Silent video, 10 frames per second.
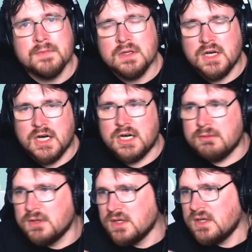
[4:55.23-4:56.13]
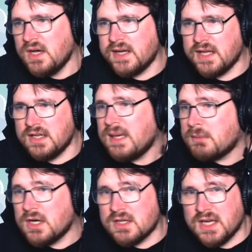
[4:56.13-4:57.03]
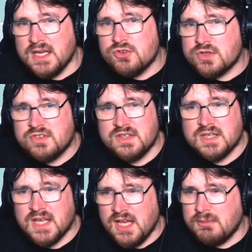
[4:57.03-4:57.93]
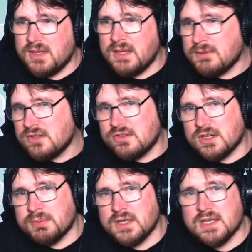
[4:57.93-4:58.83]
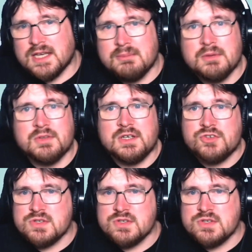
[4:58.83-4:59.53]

Um, and then they might get interest in the game and they might start playing the game themselves.